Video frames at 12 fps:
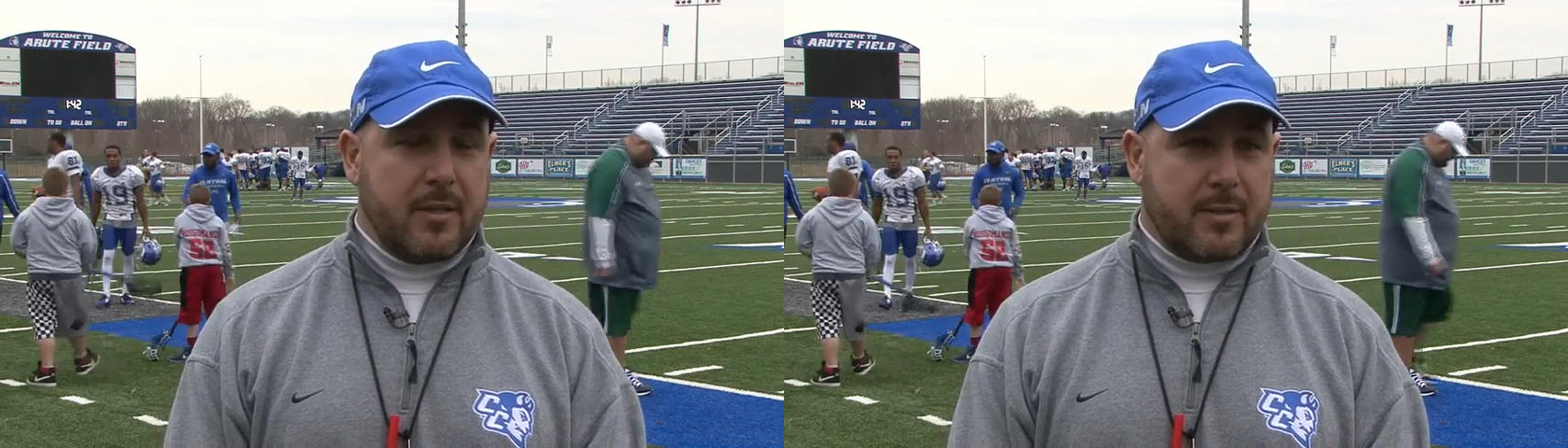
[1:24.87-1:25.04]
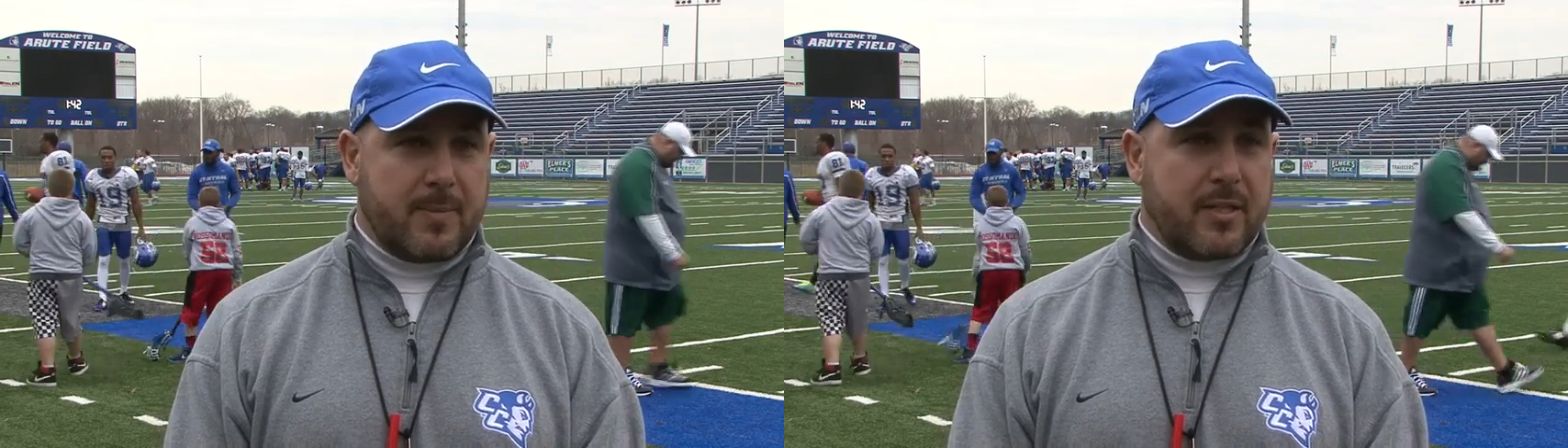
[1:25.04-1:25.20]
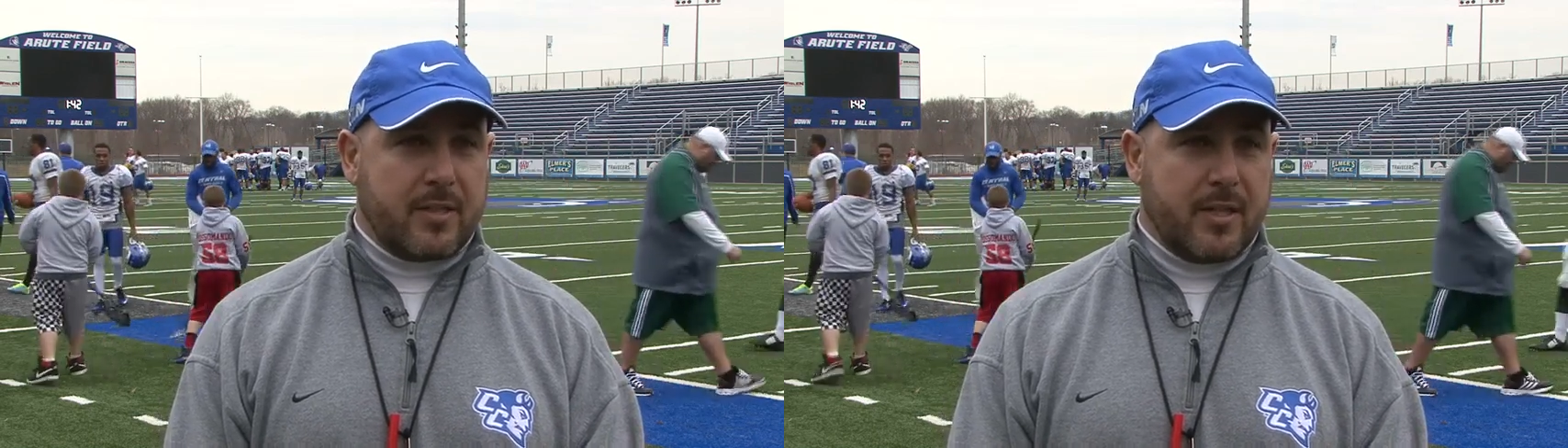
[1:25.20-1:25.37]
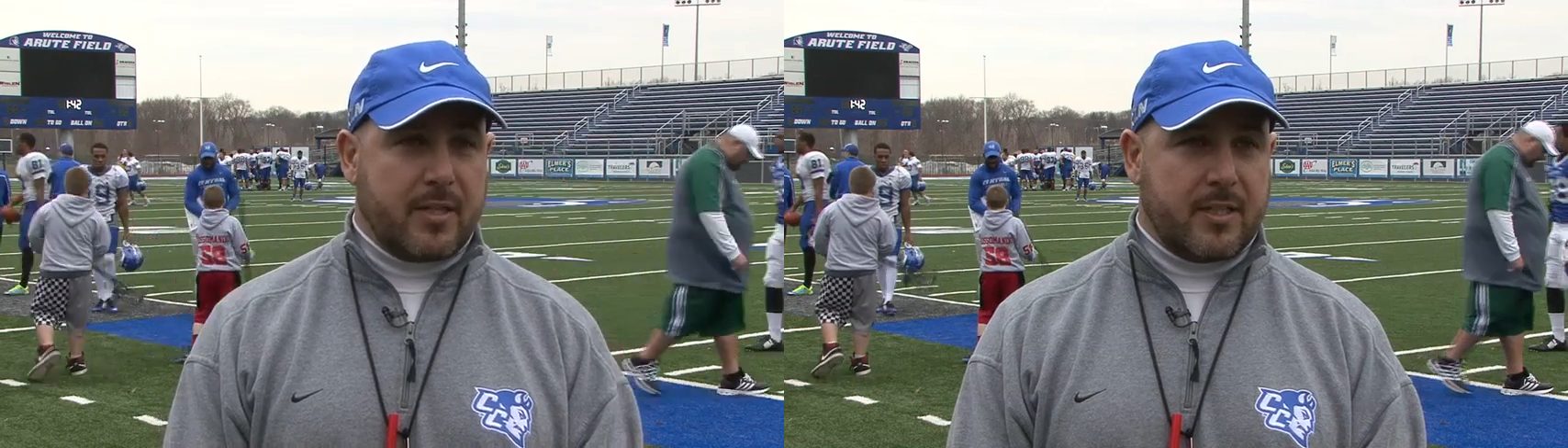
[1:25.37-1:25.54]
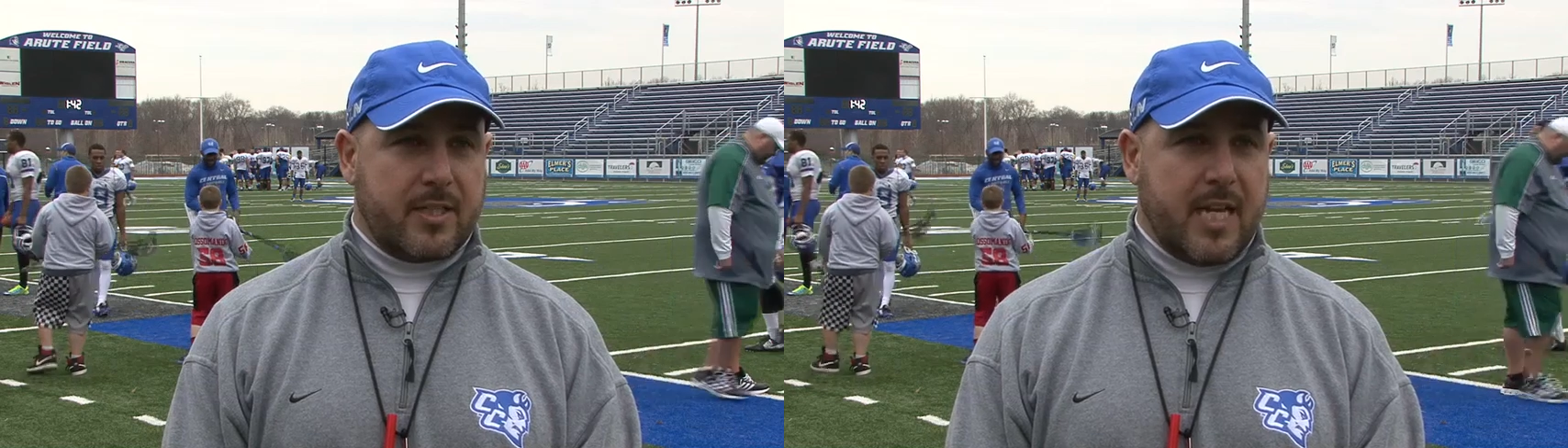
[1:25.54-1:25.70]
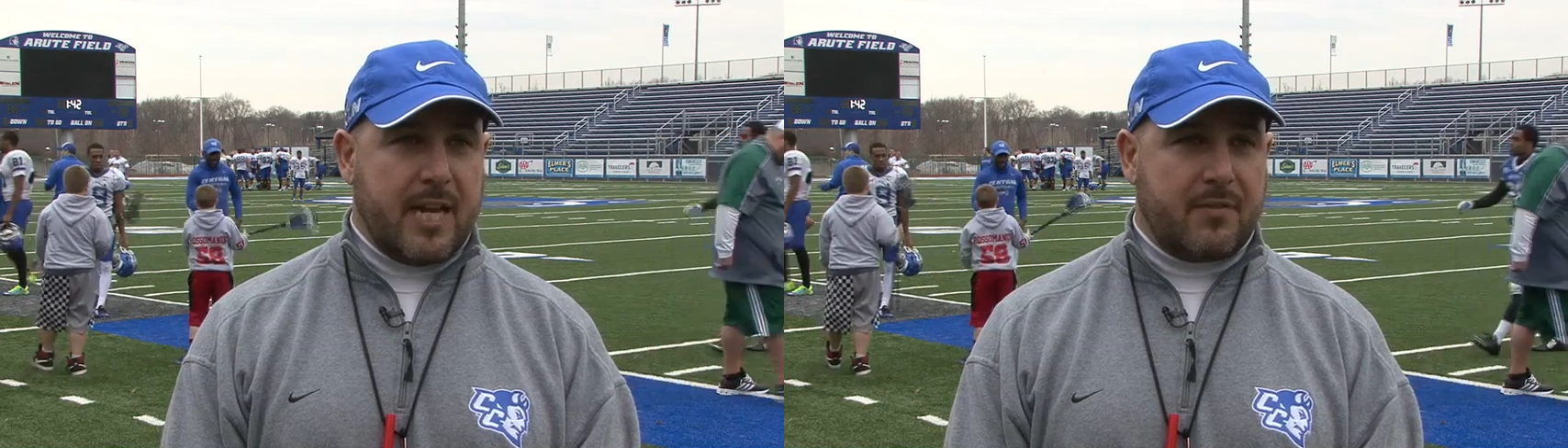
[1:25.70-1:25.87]
especially at
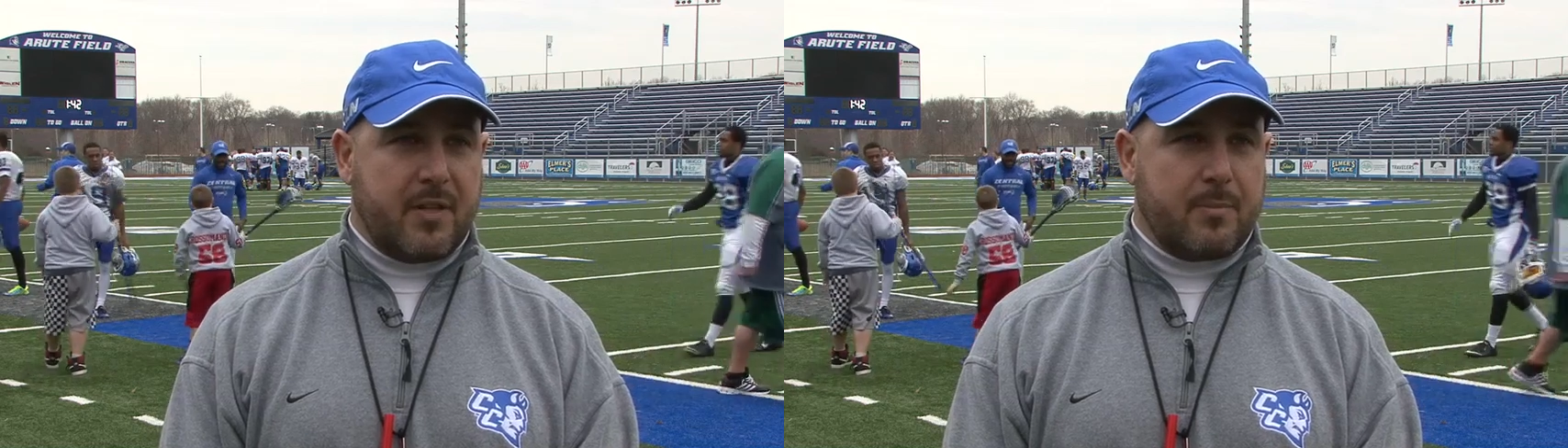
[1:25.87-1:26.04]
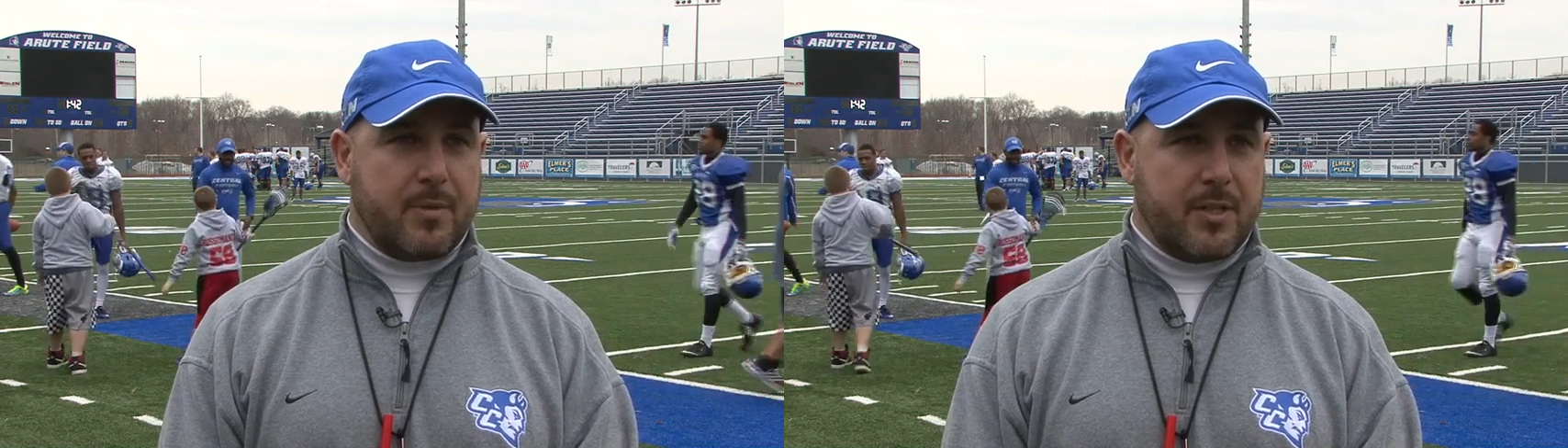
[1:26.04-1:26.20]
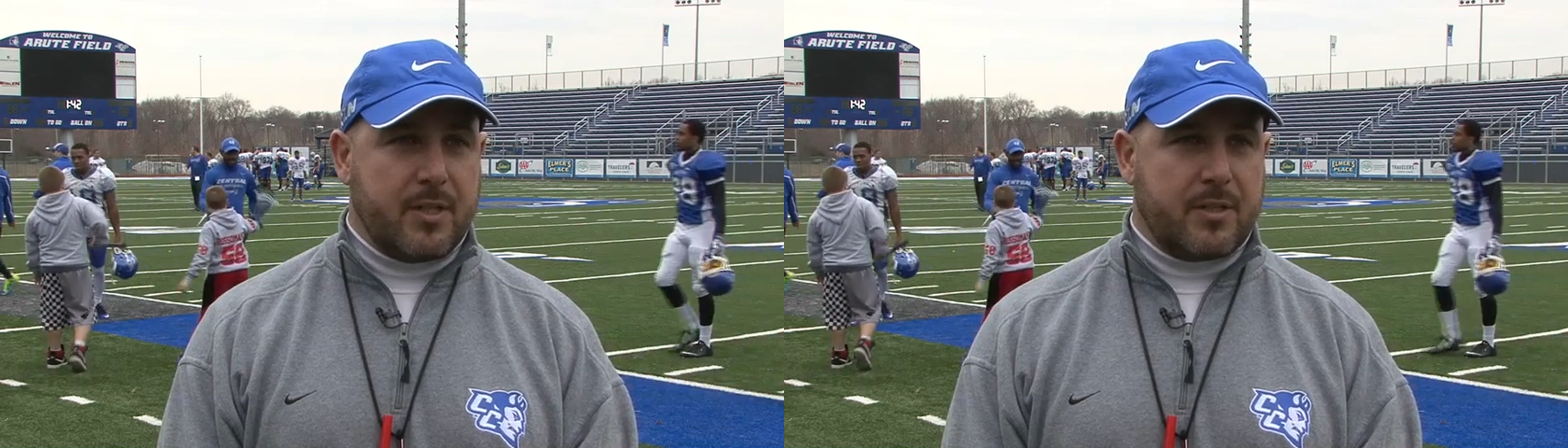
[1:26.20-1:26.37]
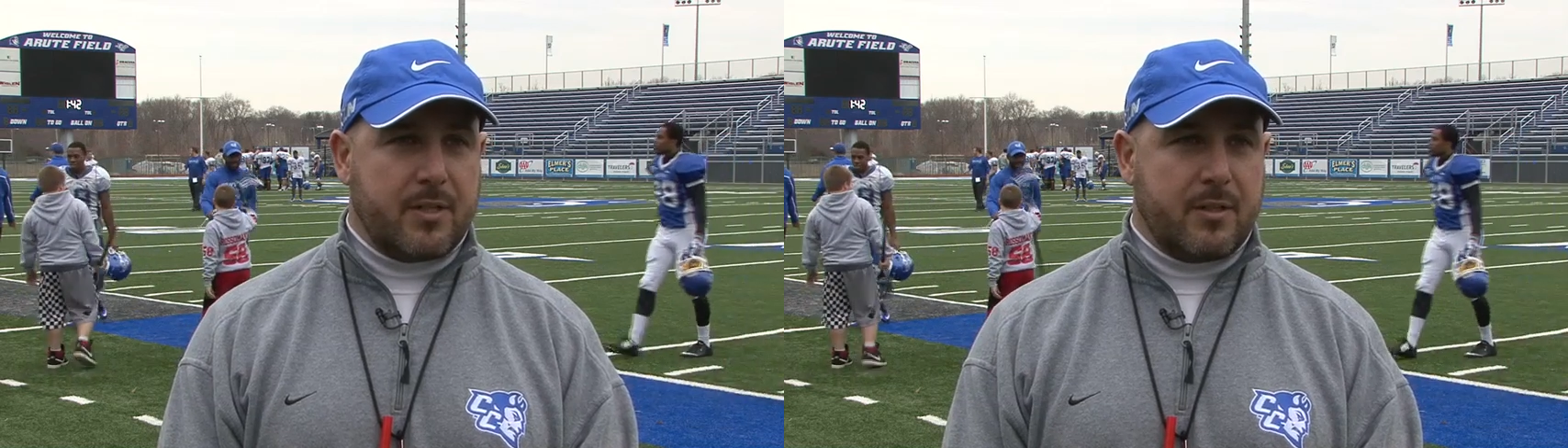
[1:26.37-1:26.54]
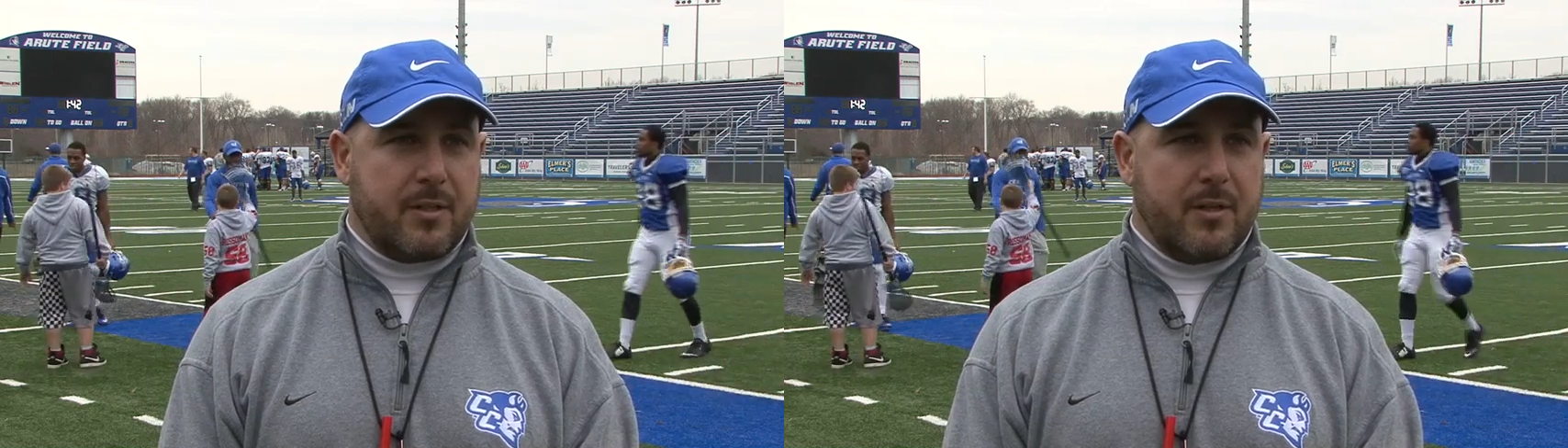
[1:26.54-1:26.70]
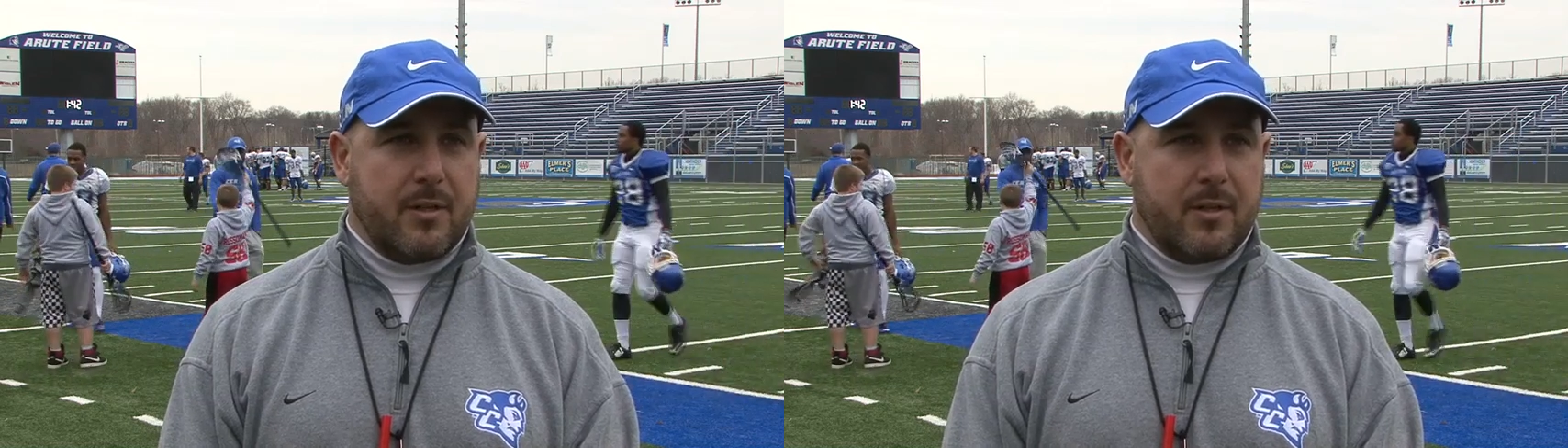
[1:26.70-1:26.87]
the safety position